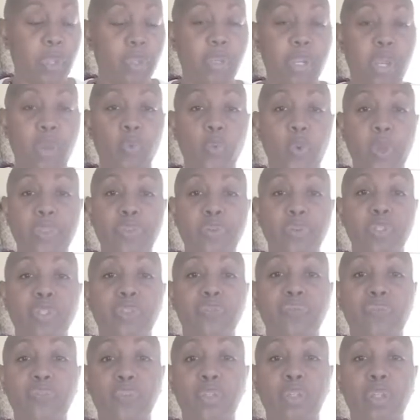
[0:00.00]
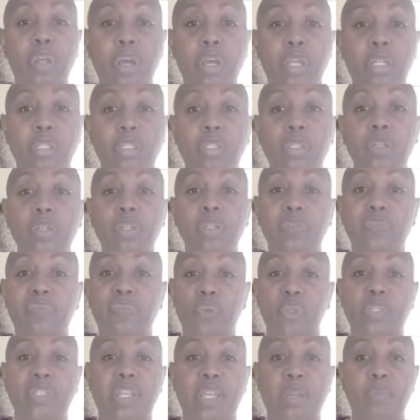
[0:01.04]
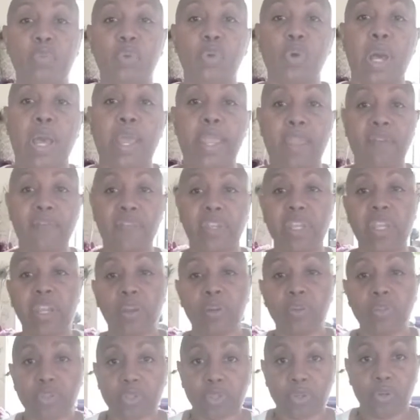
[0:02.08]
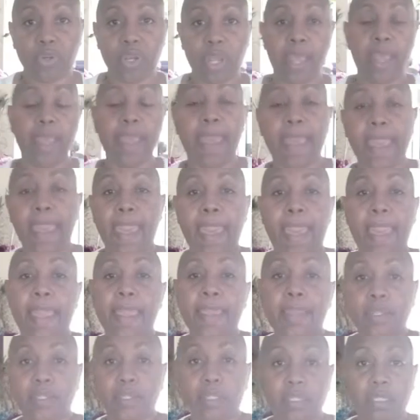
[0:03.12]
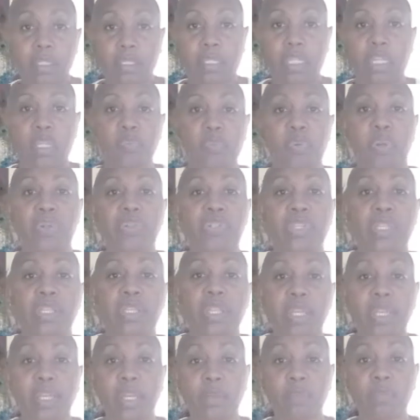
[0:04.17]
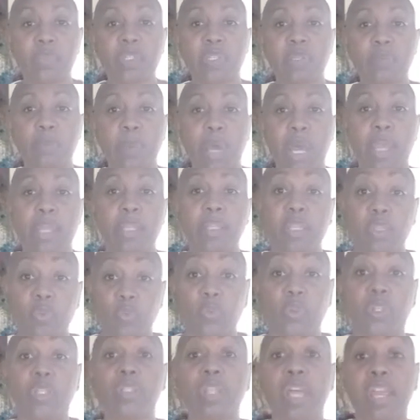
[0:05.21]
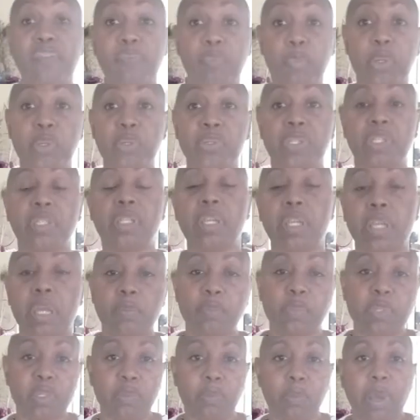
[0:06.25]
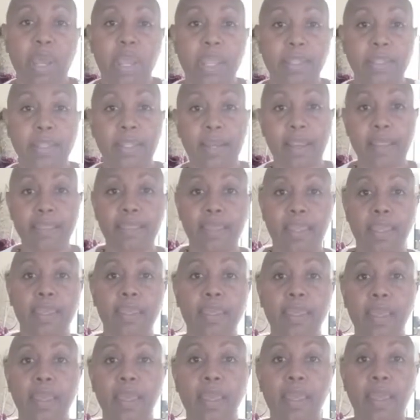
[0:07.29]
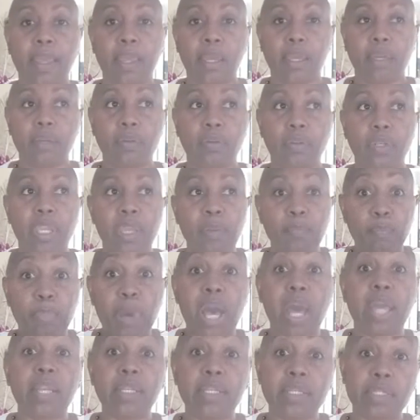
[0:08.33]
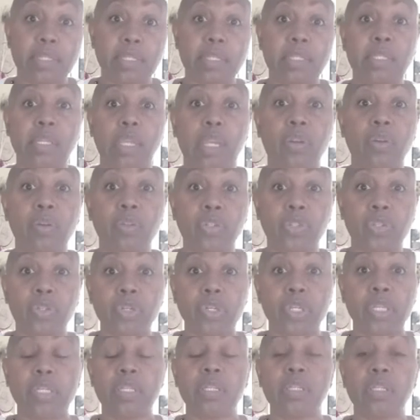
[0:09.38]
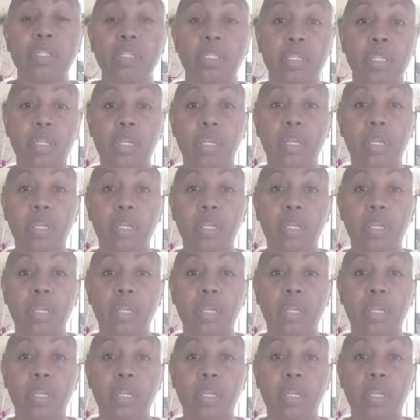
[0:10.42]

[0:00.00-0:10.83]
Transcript: Now, whether it's a full-on look, for example, I have a character and the person that comes to mind, the real life person that comes to mind that I think embodies this character is